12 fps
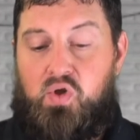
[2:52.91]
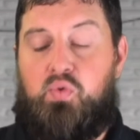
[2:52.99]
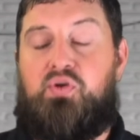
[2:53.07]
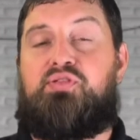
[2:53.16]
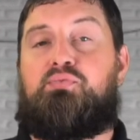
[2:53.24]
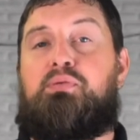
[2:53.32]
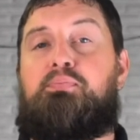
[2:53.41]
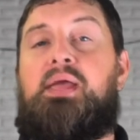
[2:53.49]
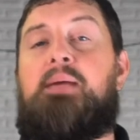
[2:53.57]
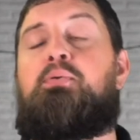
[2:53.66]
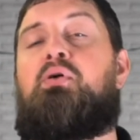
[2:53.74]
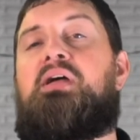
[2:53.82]
with, with
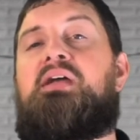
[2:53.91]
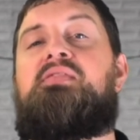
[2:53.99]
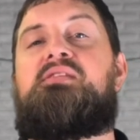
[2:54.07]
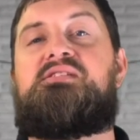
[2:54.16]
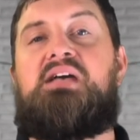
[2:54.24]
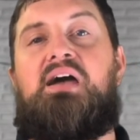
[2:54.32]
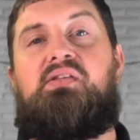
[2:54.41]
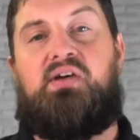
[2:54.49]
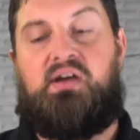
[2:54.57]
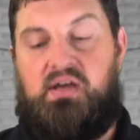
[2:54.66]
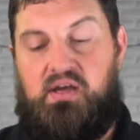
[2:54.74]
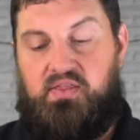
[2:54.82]
people inside
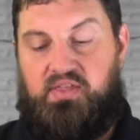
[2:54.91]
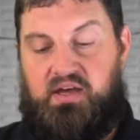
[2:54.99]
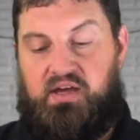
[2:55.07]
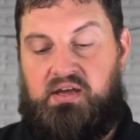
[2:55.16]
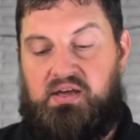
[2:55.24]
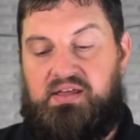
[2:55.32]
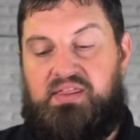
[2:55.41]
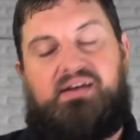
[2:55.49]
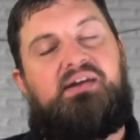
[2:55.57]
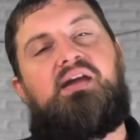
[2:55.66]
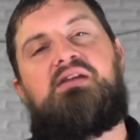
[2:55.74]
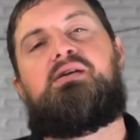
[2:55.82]
the, the, the
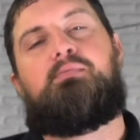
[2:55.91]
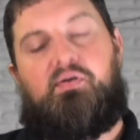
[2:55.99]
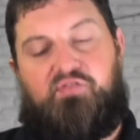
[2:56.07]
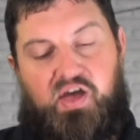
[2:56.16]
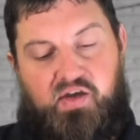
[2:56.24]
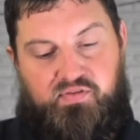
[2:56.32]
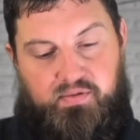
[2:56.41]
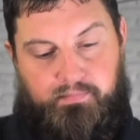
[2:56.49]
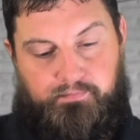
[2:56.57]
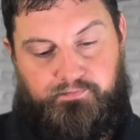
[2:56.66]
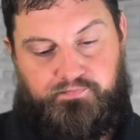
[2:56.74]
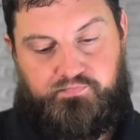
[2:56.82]
kingdom of heaven.
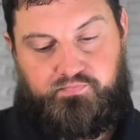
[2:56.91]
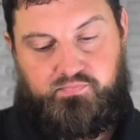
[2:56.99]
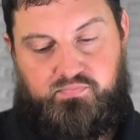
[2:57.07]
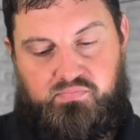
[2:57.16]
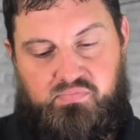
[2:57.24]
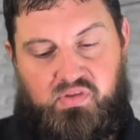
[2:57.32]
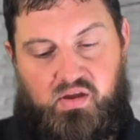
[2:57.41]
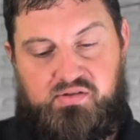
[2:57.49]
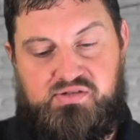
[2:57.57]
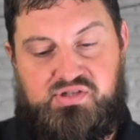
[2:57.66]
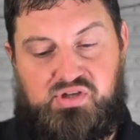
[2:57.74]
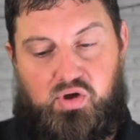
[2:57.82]

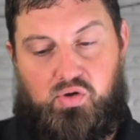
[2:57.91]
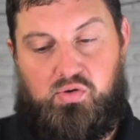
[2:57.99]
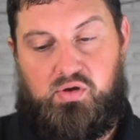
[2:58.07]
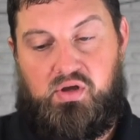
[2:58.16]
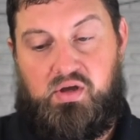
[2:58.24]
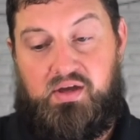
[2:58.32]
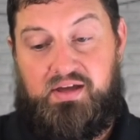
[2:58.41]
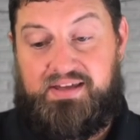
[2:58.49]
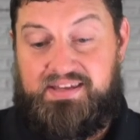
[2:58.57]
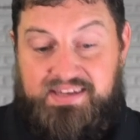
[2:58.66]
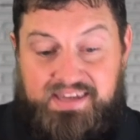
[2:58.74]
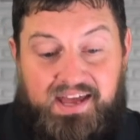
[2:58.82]
So,
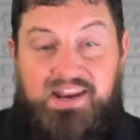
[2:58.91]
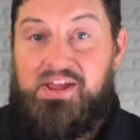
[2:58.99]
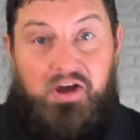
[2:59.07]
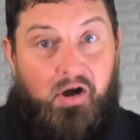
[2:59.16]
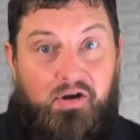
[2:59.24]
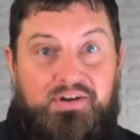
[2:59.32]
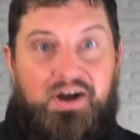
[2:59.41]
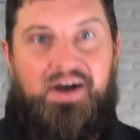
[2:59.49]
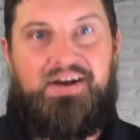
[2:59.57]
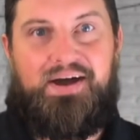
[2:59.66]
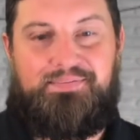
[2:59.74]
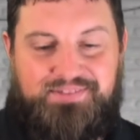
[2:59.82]
getting all
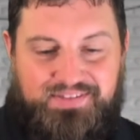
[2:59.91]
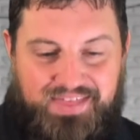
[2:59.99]
caught up to